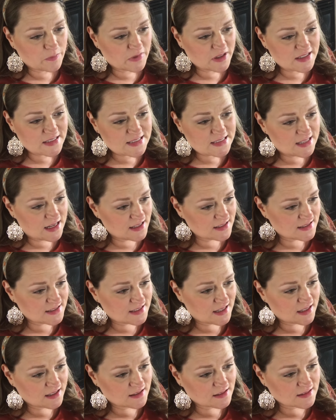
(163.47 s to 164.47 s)
estate
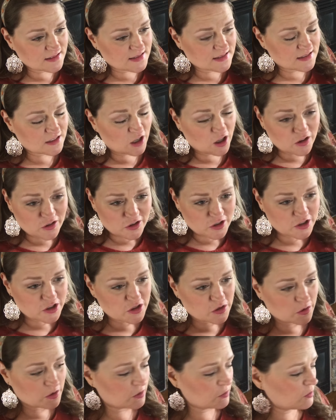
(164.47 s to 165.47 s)
sales, dollar
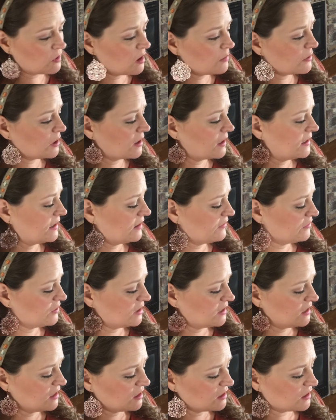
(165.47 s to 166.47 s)
store, Walmart, and every
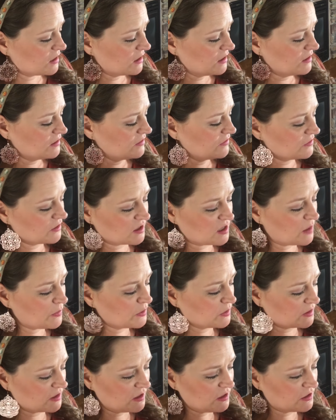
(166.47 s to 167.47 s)
year for a
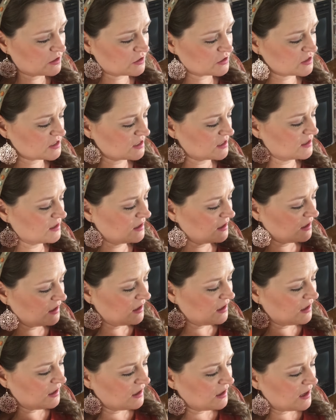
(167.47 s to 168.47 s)
couple years,
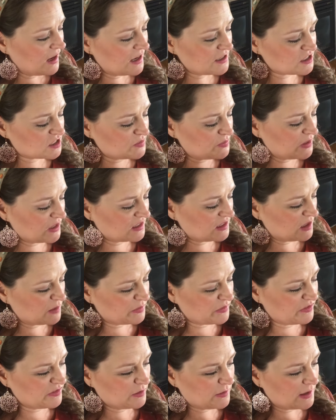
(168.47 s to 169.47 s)
I just picked
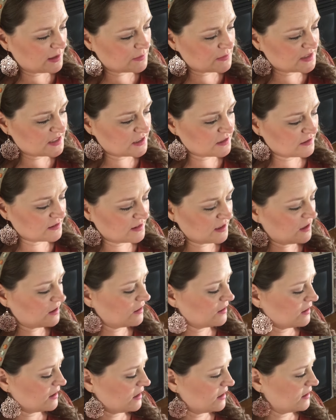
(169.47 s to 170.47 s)
up a few items here and
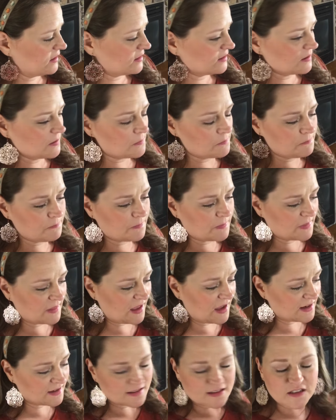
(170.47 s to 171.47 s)
there and
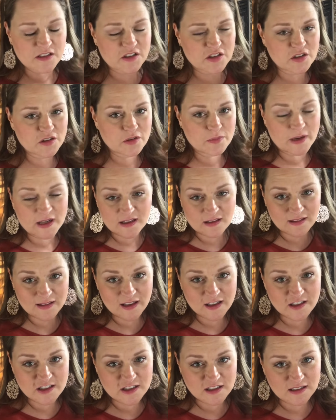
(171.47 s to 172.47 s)
added it to my
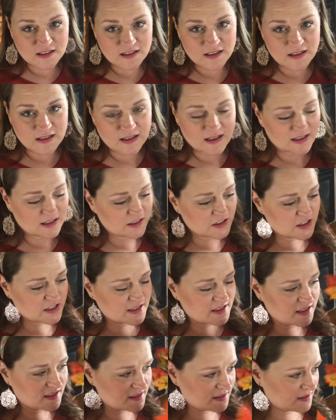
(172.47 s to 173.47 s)
collection, and it
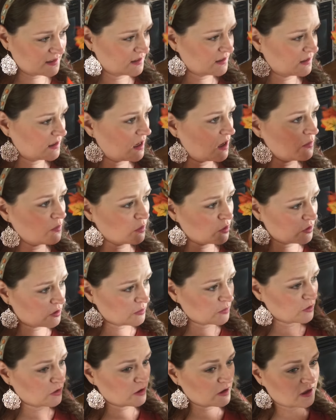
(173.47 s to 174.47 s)
just got more and
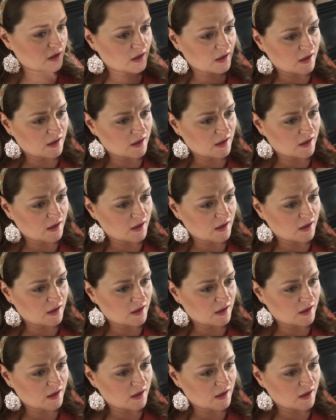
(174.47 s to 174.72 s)
more